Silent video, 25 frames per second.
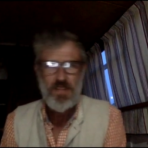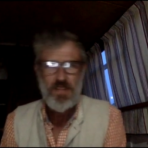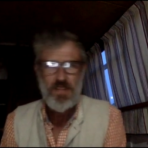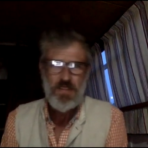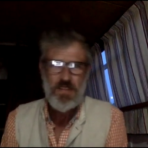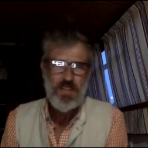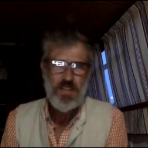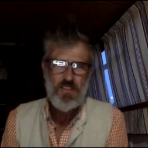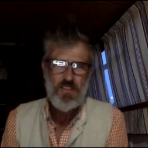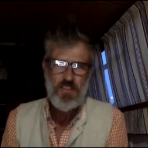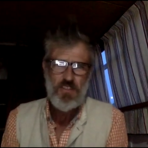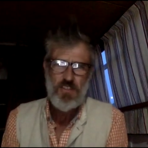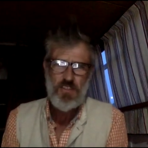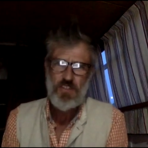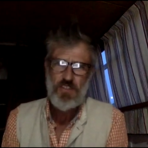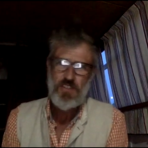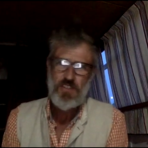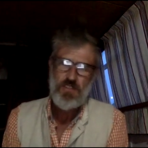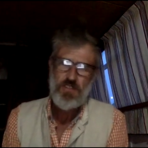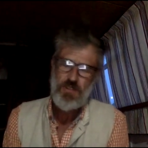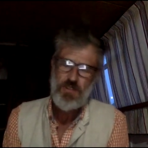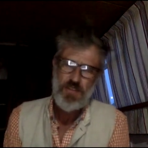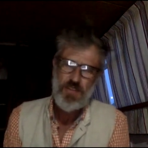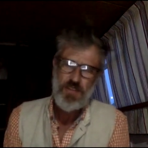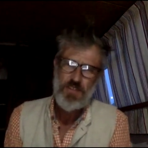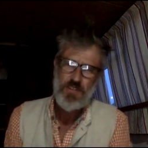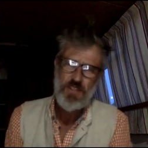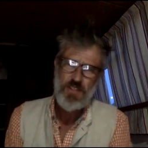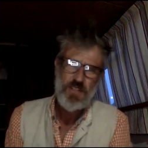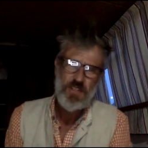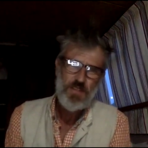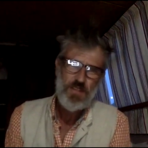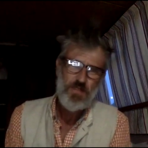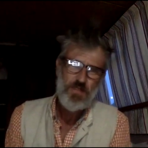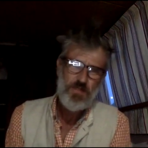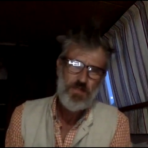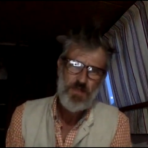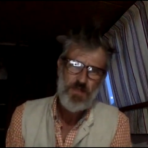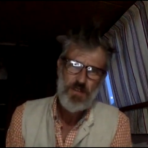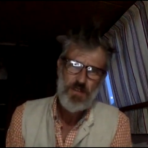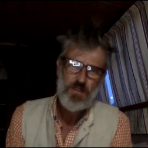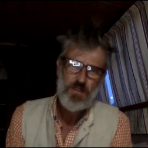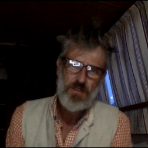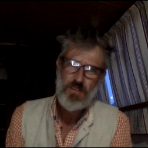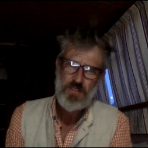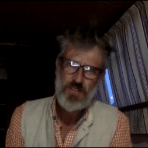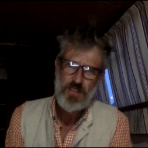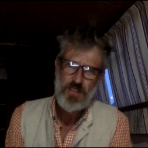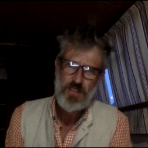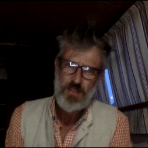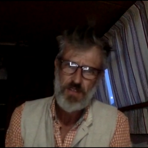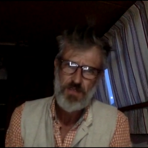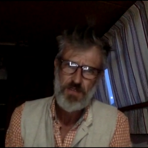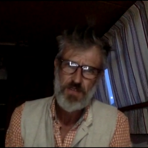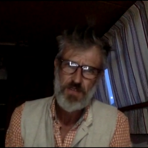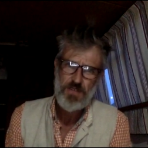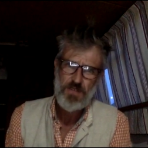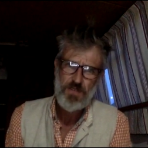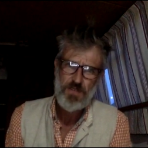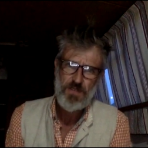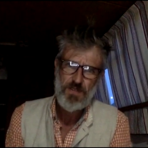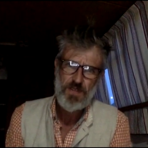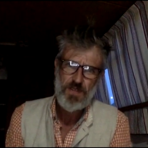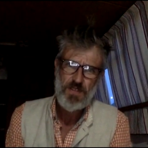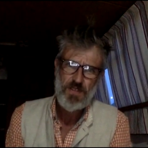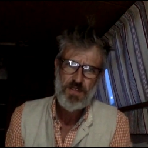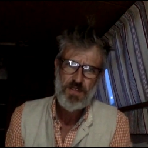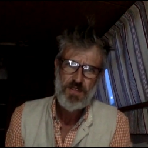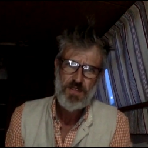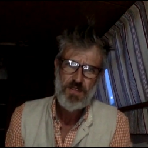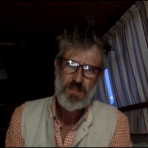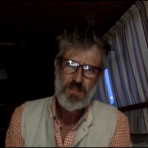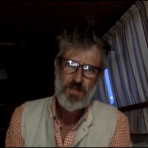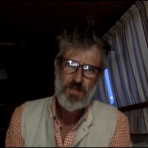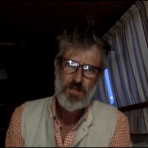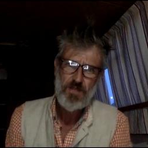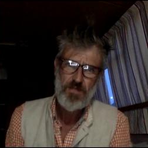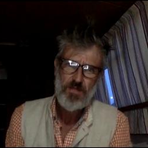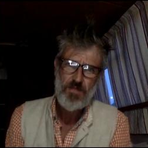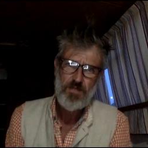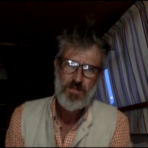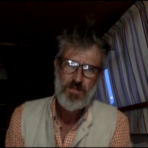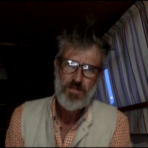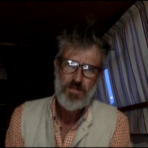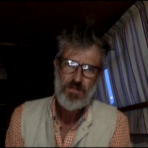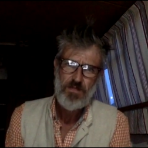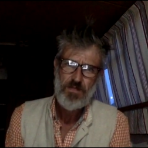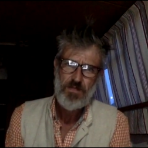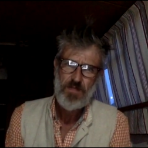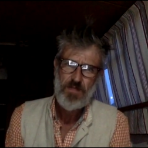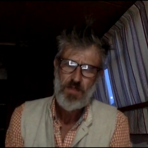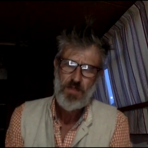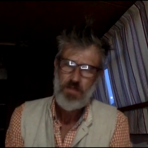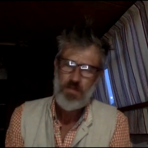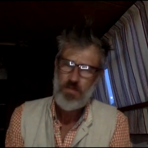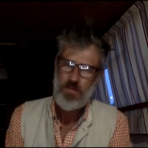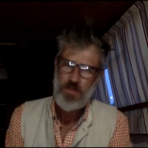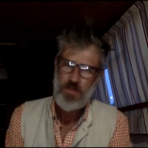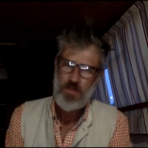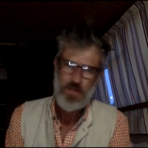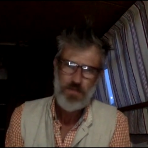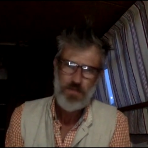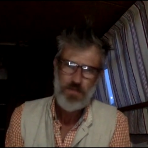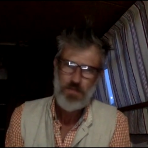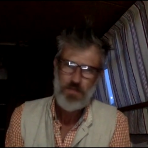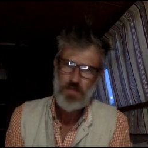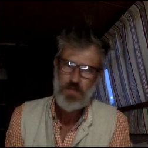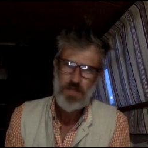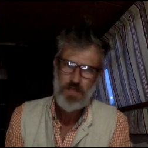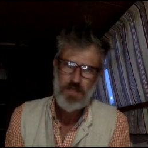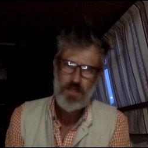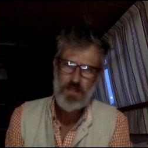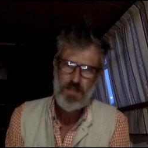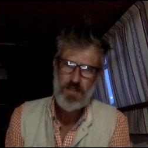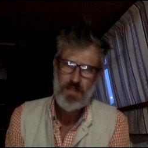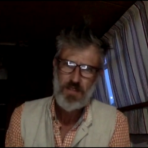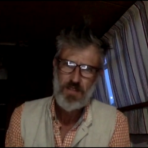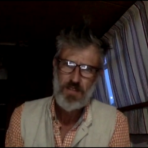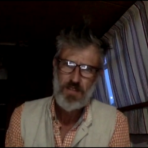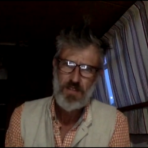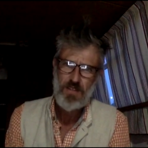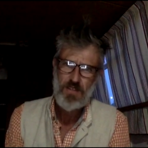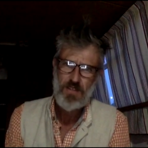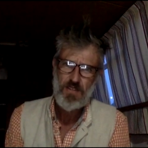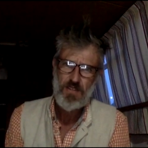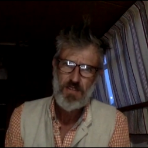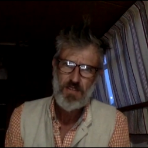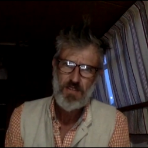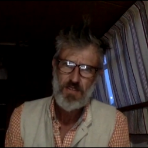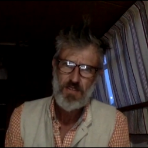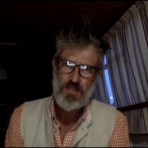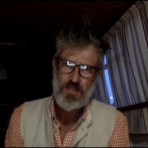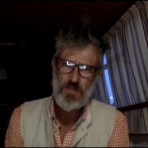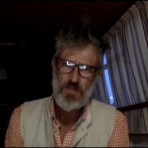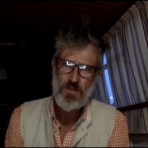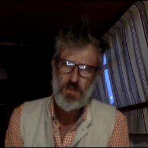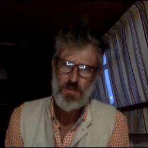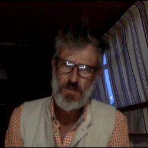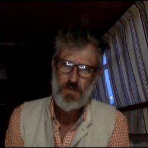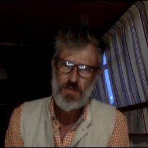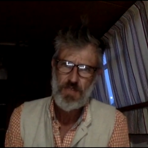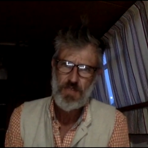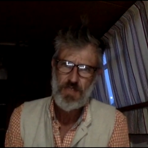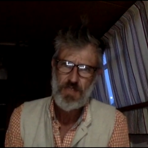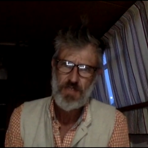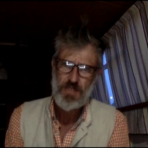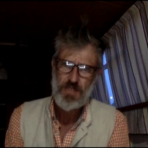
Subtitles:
It's just scratching at the very surface of this much bigger story.